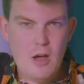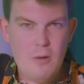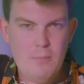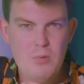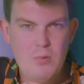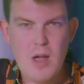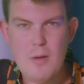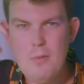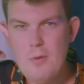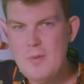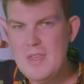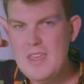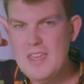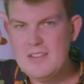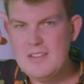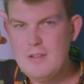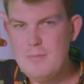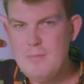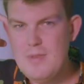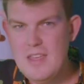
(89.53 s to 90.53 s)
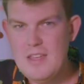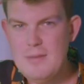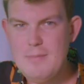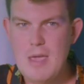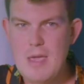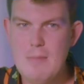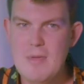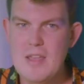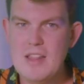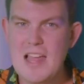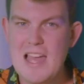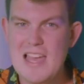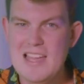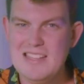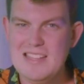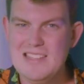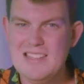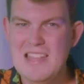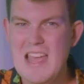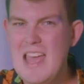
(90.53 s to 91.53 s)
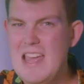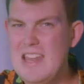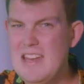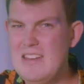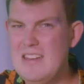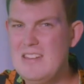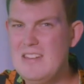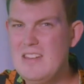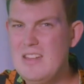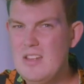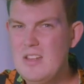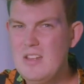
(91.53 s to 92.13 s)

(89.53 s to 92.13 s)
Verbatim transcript: I'll probably get to be maybe like 10,